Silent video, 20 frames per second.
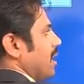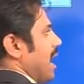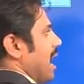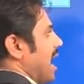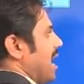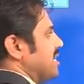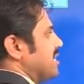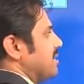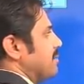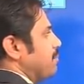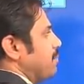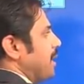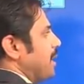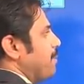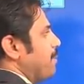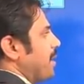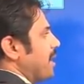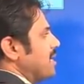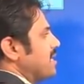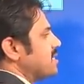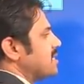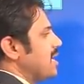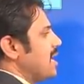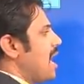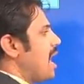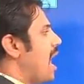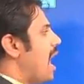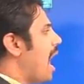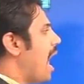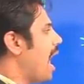I simply press
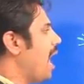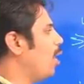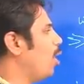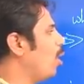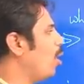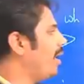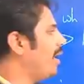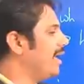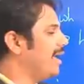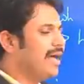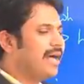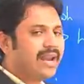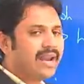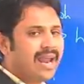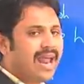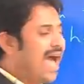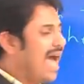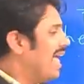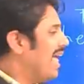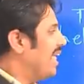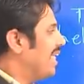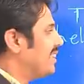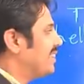hello here.